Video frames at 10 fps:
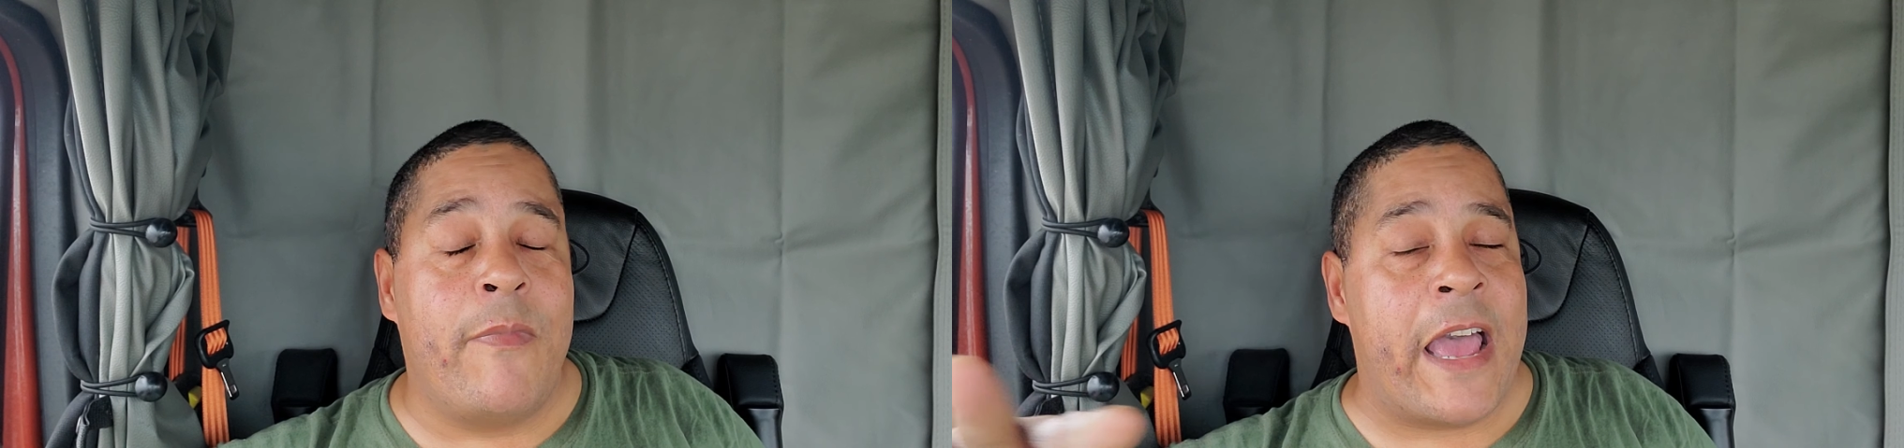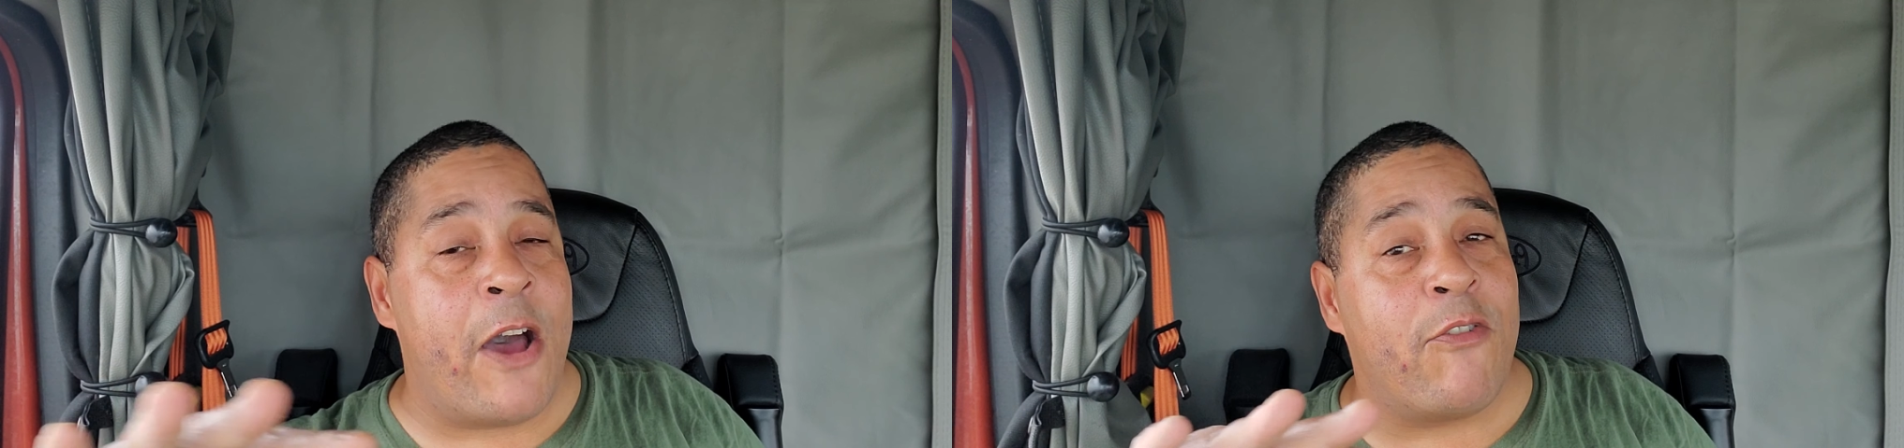
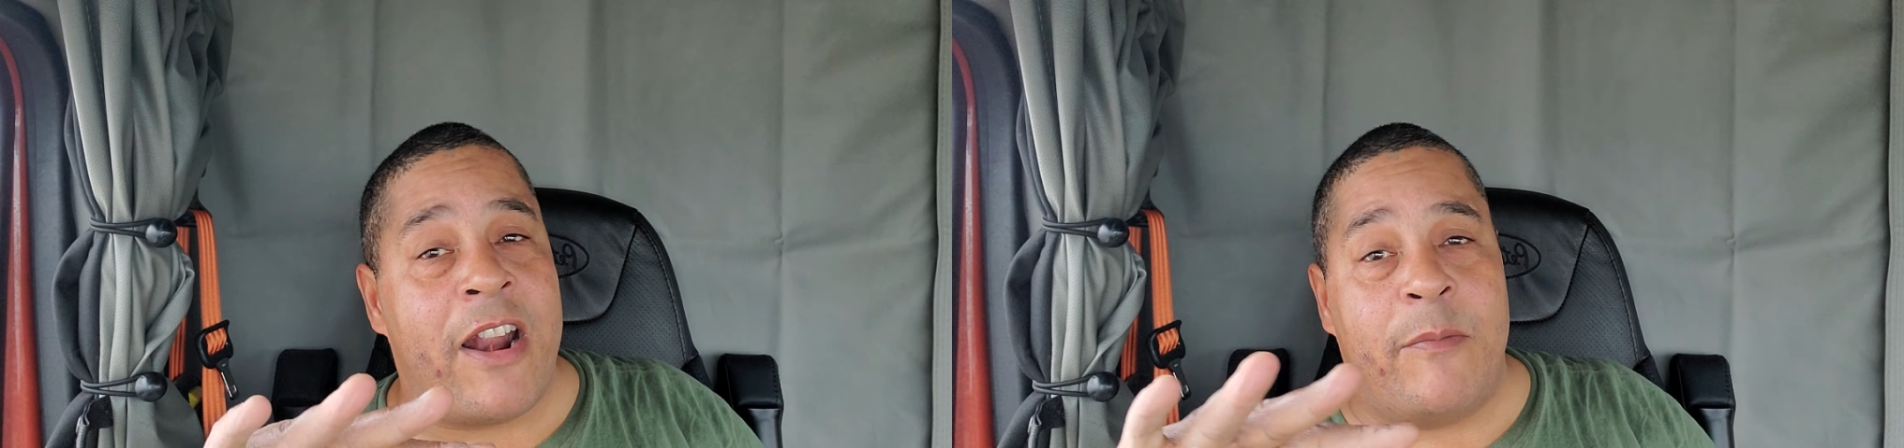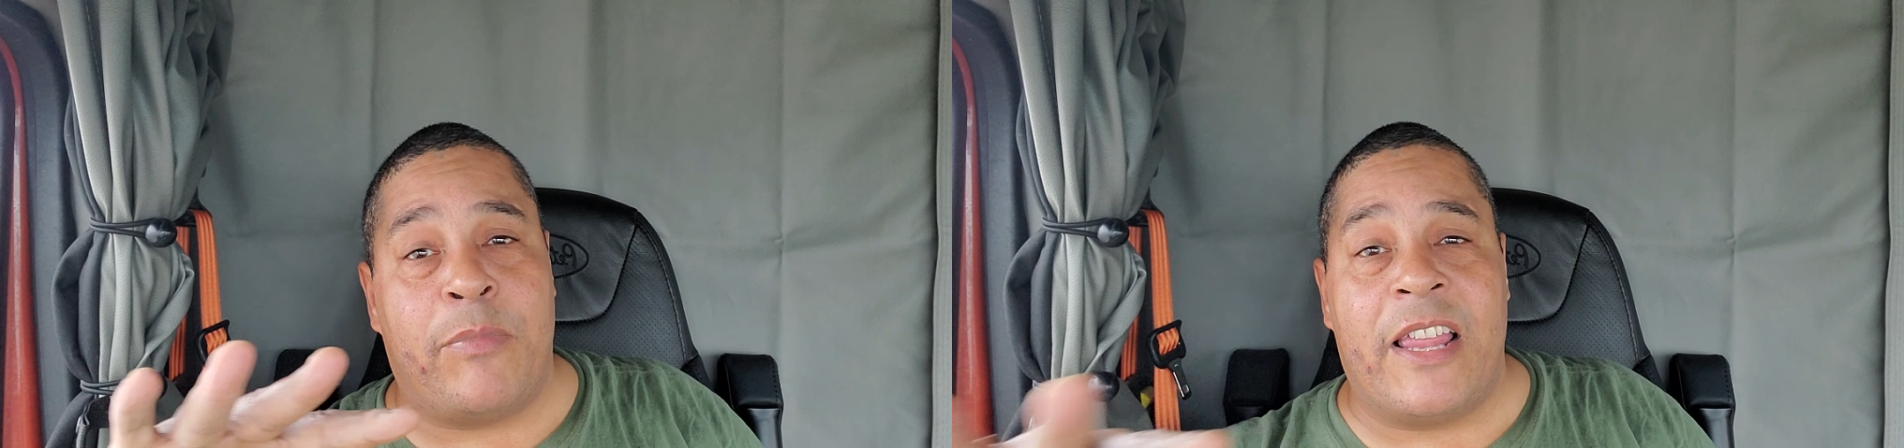
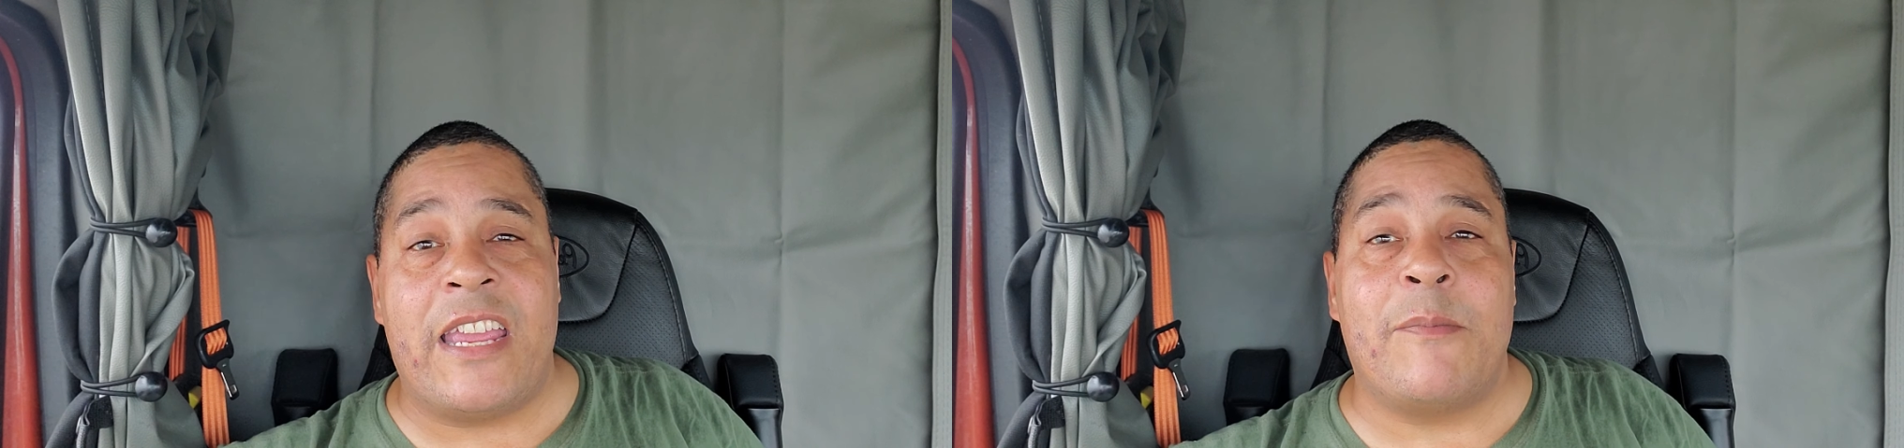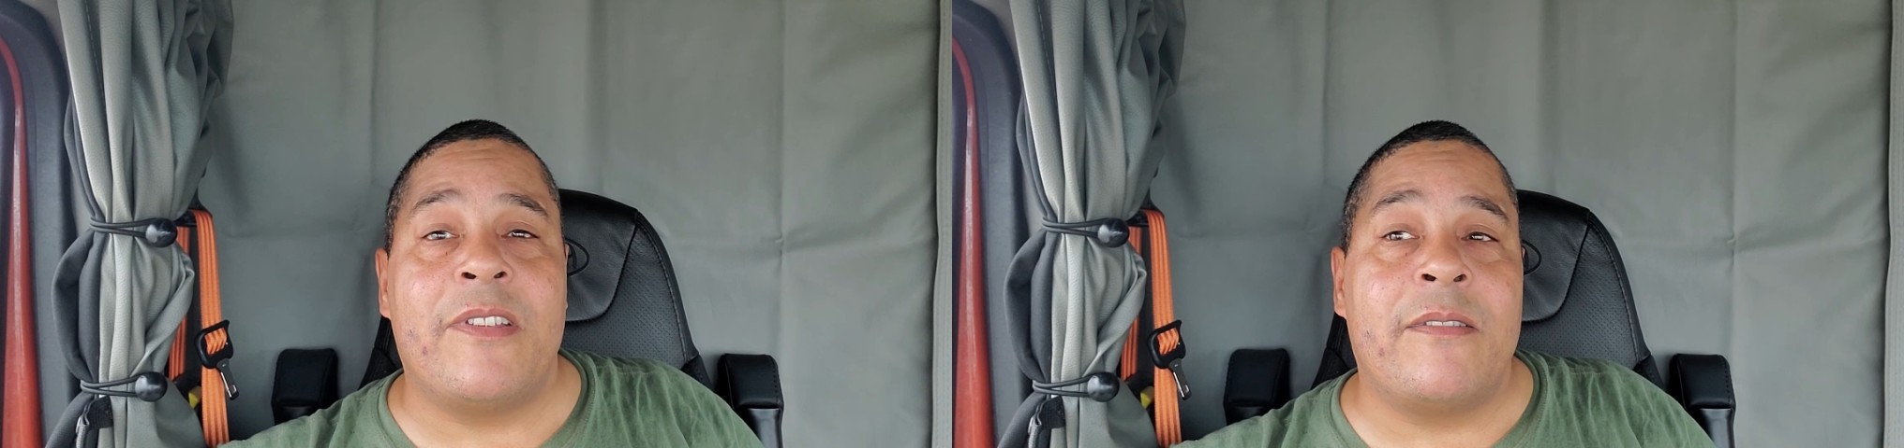outright
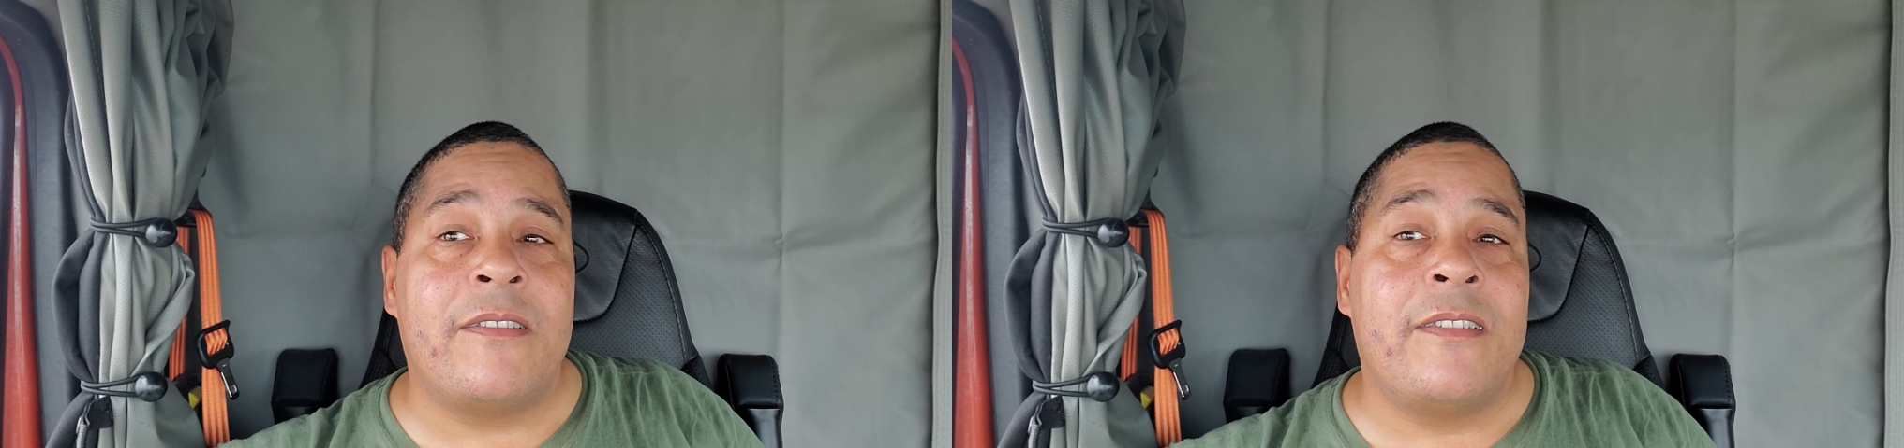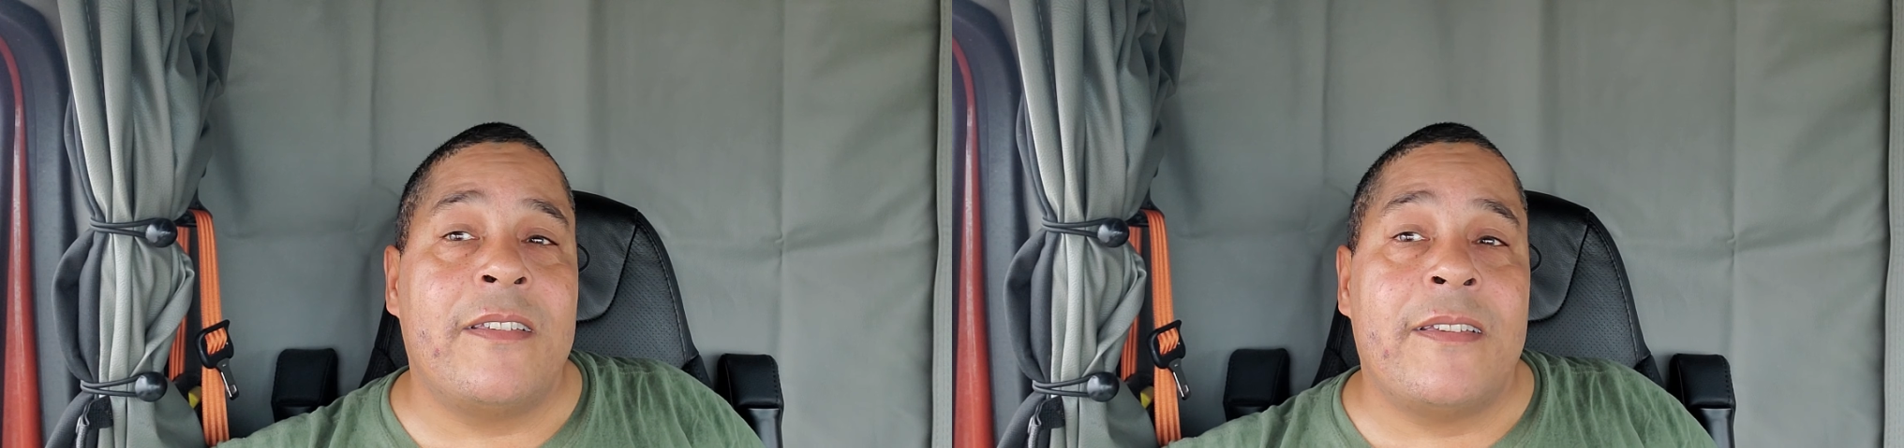blaming